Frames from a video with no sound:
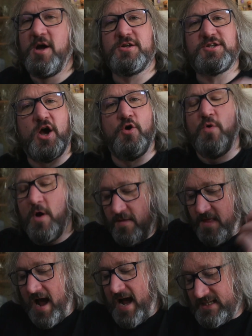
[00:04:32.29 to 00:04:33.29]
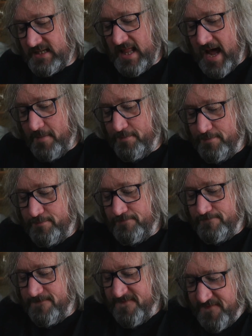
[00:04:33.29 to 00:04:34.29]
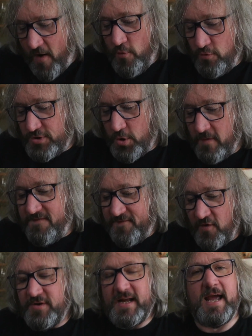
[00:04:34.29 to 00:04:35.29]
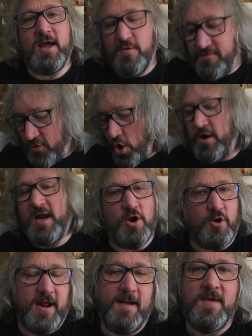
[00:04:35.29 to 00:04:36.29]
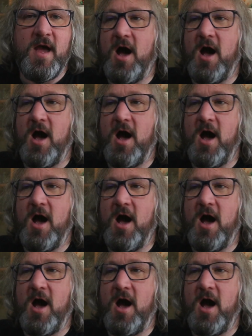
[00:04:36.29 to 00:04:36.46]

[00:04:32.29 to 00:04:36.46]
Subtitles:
So the HasLab folks who are funding it, who've gone in on it,